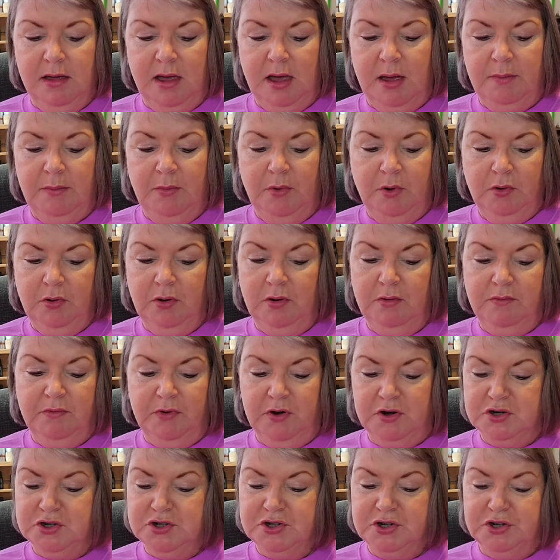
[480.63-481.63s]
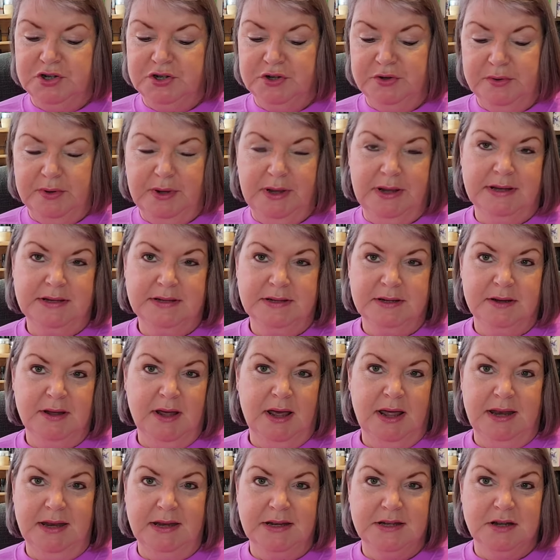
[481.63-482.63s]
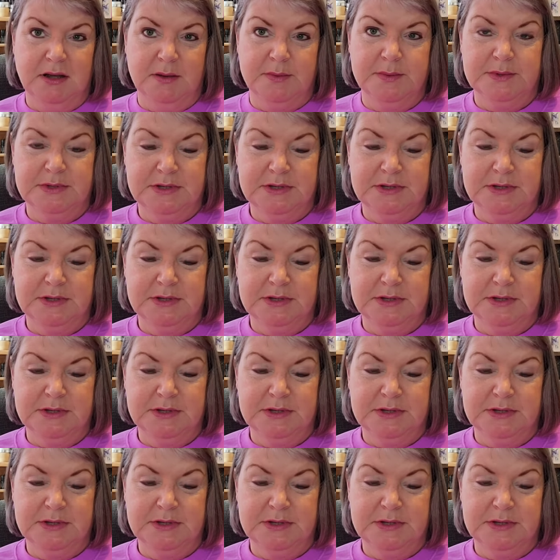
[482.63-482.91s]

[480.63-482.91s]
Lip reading: not going to rush to do it anytime